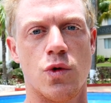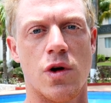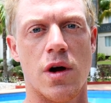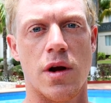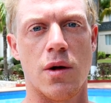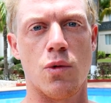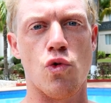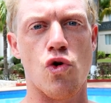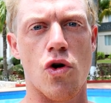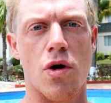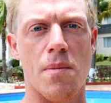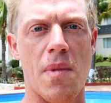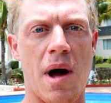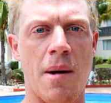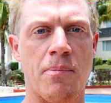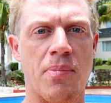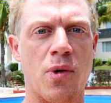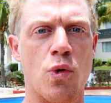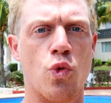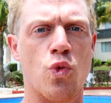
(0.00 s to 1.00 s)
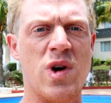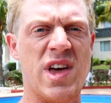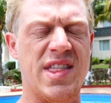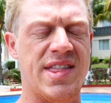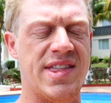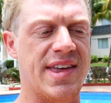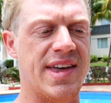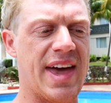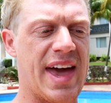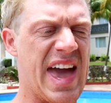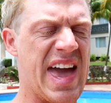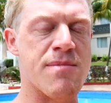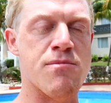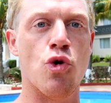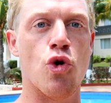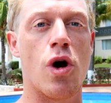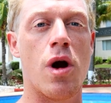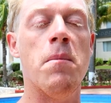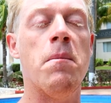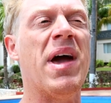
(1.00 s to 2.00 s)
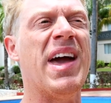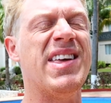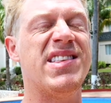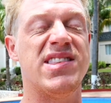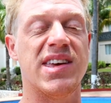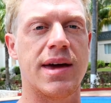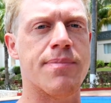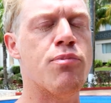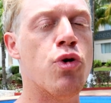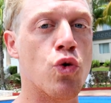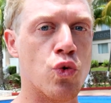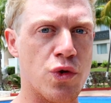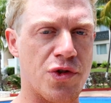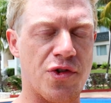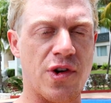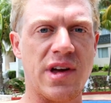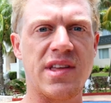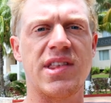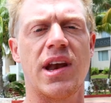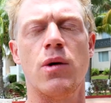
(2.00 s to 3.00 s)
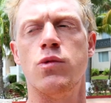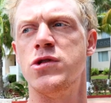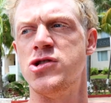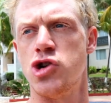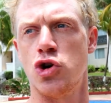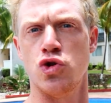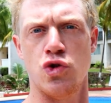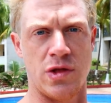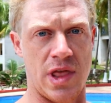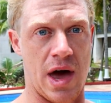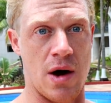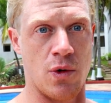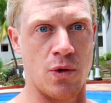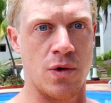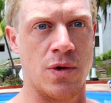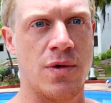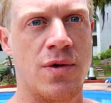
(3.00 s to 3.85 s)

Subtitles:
we're gonna warm up with a more basic pool trick that I will show you now.